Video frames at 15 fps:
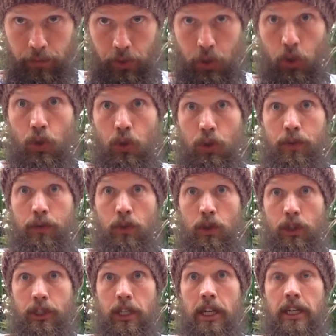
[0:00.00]
shoulders
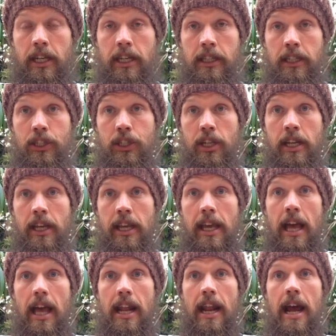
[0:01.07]
forward, tucking in the chin and
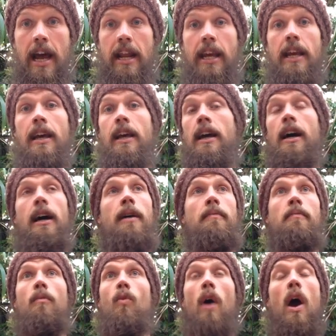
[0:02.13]
getting at it.
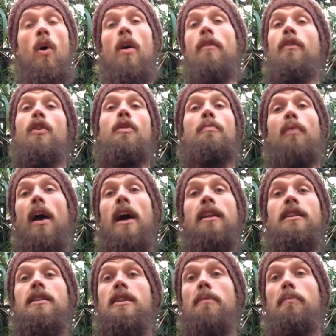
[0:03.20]
However you
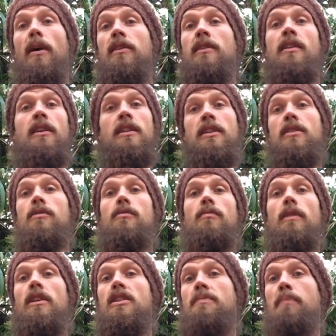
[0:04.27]
practice the bandhas,
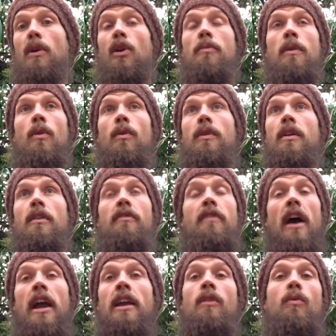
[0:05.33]
experiment with it.
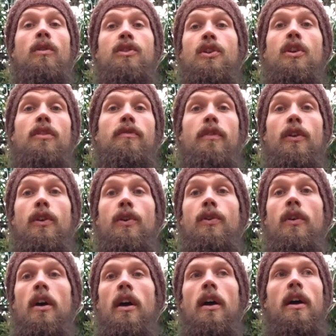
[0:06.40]
Find what's good for
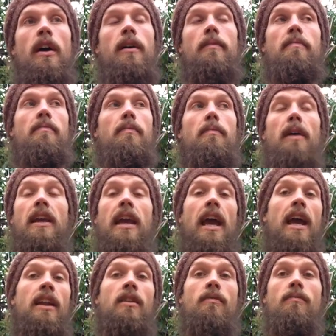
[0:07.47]
you.
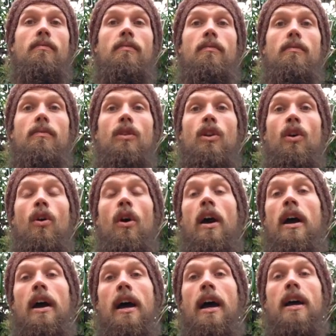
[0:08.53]
Again,
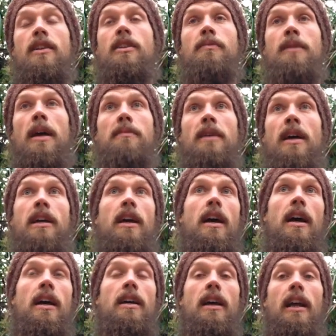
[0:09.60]
I sometimes
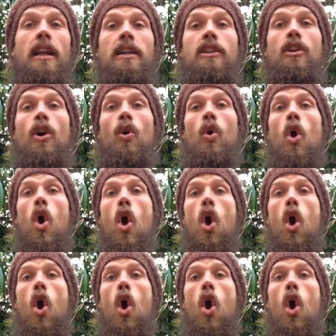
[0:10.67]
I like to go